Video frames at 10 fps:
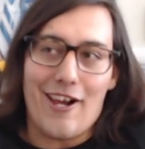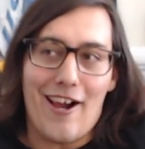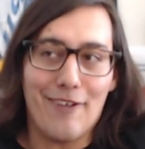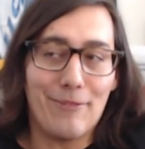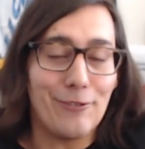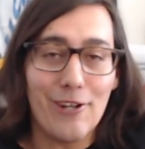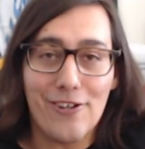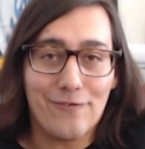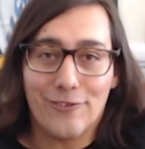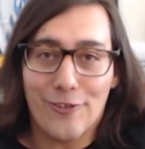I've been
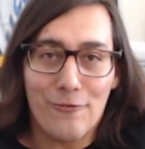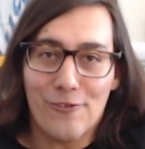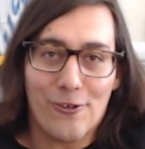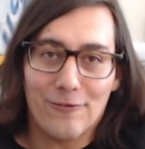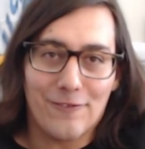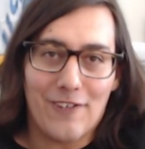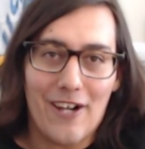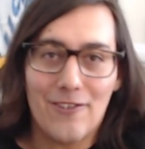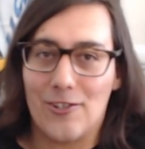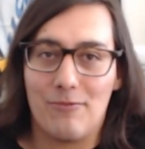around for over, over
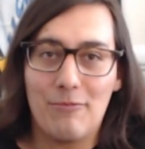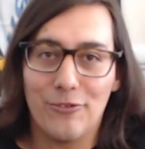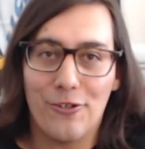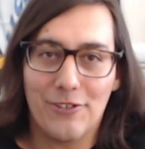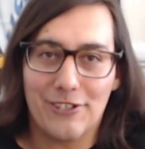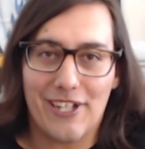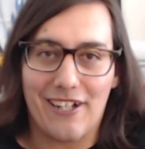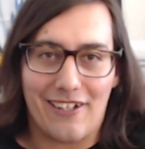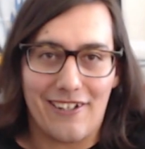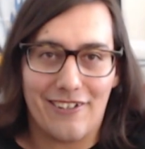five years. People know what they're
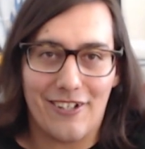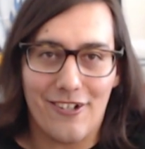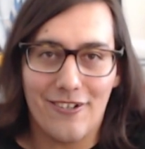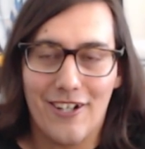getting, you know?